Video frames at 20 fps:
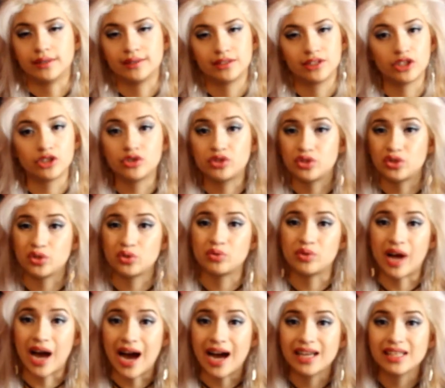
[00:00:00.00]
you do
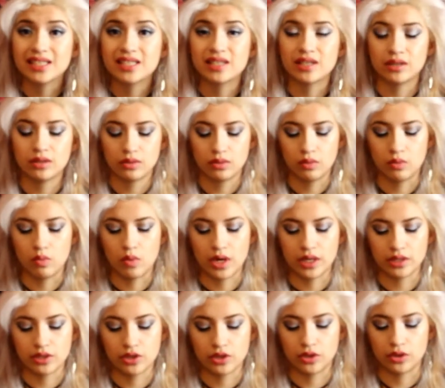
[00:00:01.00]
not
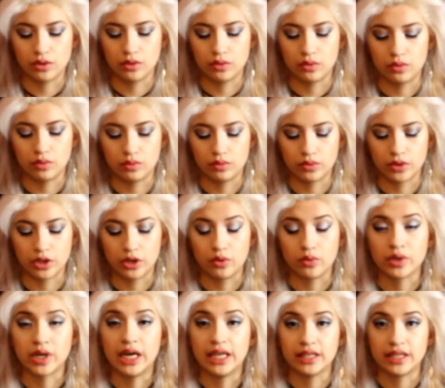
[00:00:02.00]
want to,
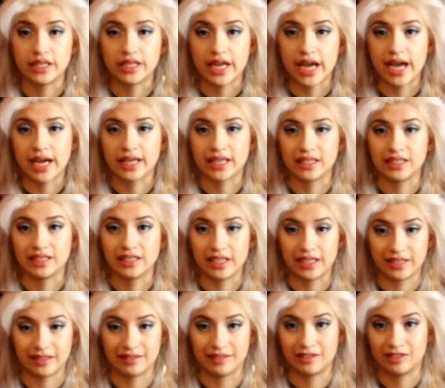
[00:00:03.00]
cut the deck and
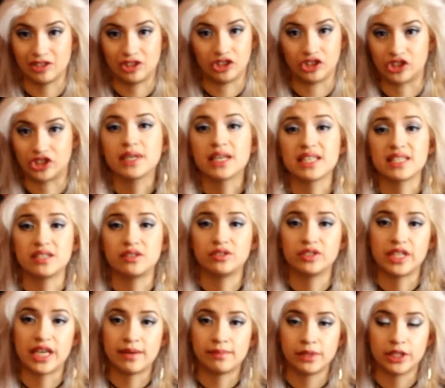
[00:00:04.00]
because it'll
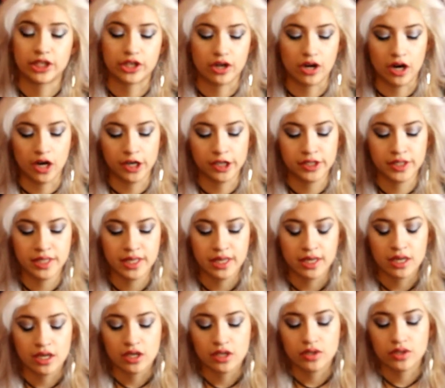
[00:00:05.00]
damage the cards.
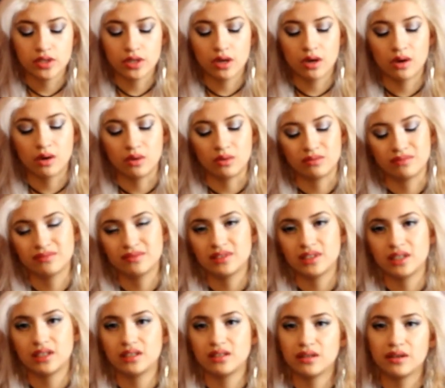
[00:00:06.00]
So
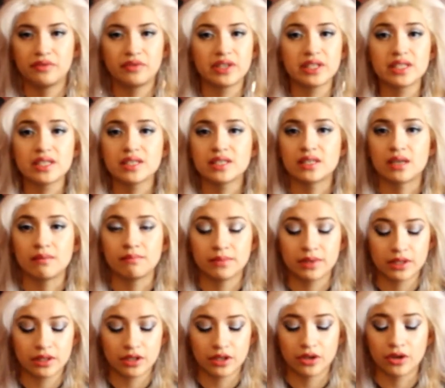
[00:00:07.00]
if this is
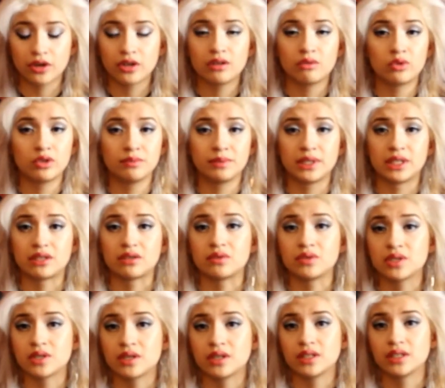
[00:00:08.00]
something that you're going to want to be
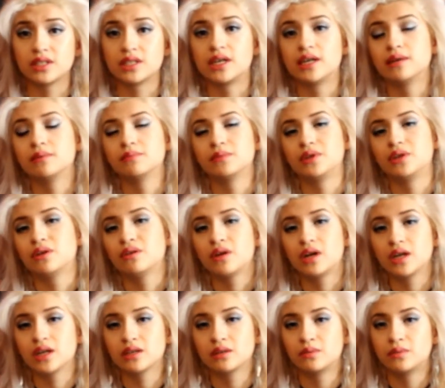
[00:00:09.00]
using all the time, you're
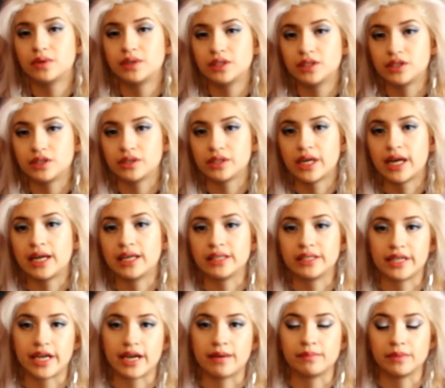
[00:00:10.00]
not going to want to do that and
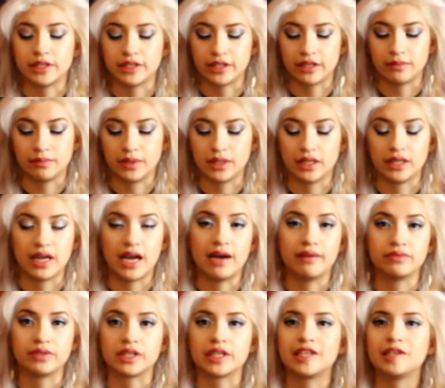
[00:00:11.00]
damage them and then
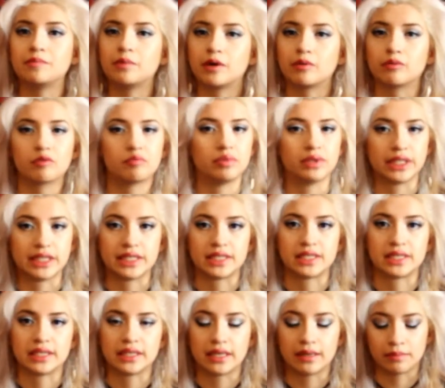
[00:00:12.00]
have to keep on
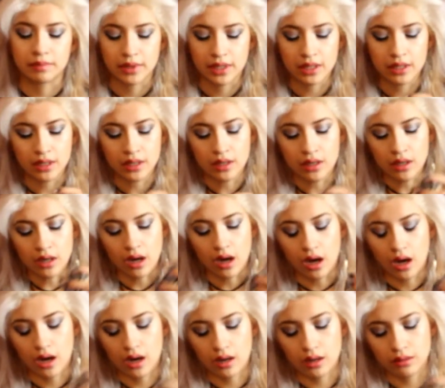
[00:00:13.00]
replacing
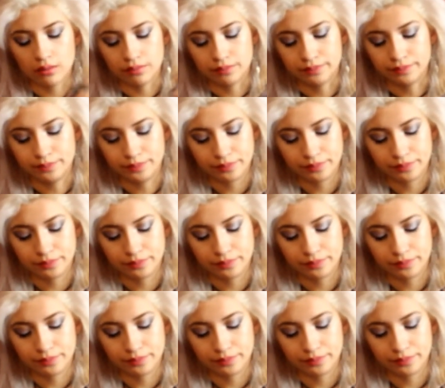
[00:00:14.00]
them.